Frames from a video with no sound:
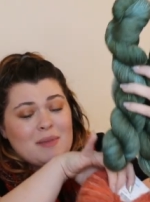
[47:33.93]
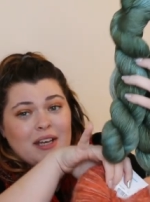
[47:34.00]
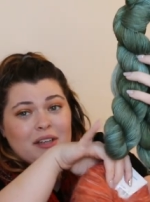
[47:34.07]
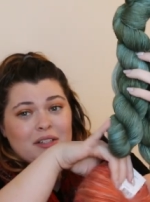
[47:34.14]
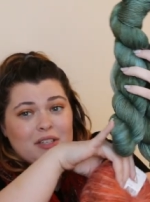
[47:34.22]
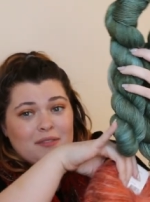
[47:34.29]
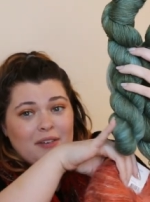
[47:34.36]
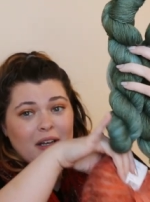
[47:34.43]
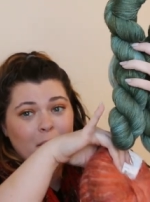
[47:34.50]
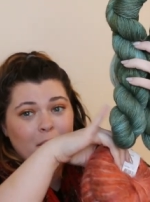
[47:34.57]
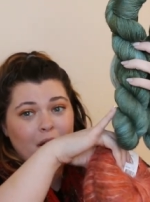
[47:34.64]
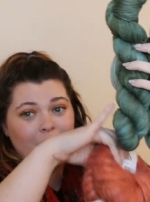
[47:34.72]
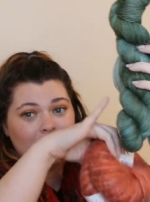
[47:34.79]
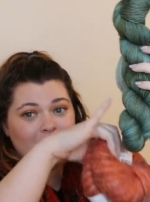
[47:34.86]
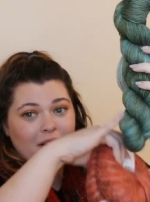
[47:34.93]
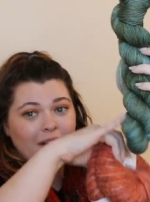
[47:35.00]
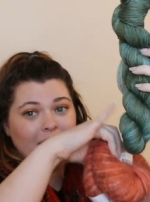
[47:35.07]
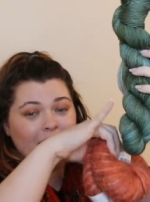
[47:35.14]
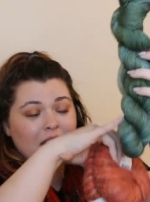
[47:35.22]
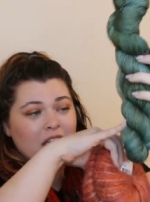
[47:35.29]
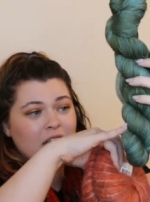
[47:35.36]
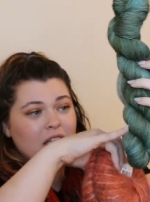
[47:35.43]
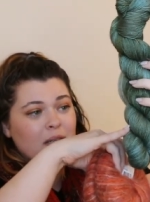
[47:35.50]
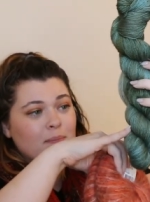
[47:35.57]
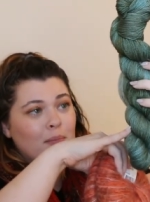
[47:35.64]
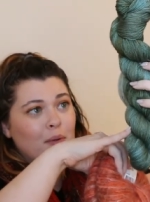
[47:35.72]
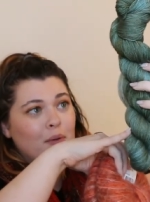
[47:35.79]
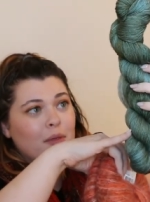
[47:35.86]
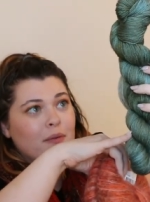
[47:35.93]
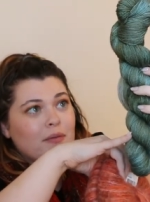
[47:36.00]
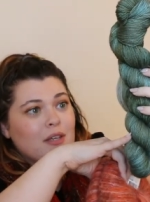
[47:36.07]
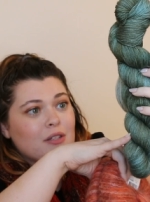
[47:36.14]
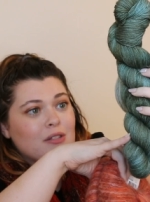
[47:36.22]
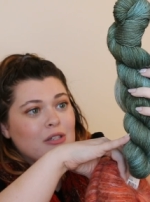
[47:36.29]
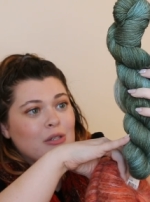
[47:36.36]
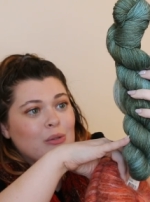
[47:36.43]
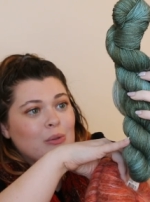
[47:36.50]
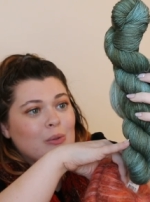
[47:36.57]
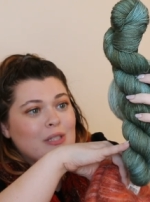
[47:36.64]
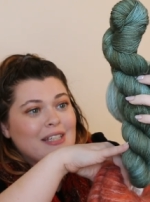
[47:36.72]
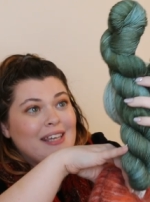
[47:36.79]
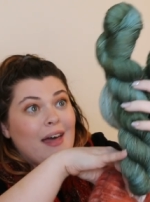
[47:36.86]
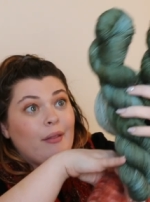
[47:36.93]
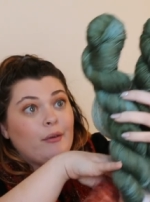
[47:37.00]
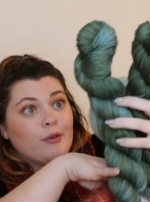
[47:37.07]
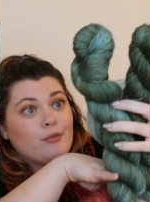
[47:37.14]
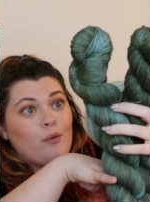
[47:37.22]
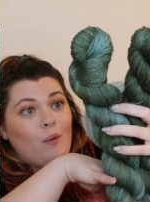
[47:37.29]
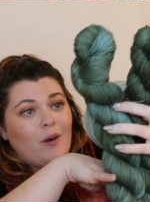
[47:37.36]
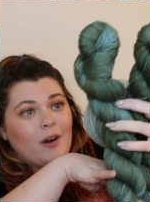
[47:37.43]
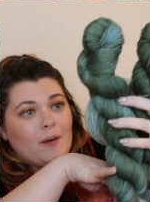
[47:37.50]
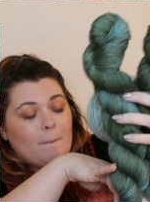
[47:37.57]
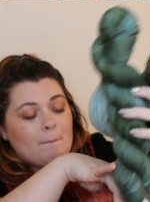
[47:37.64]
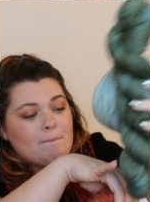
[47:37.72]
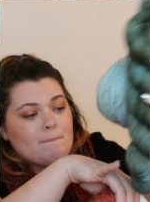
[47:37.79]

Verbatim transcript: managed to find a project that I can keep both of these two together for.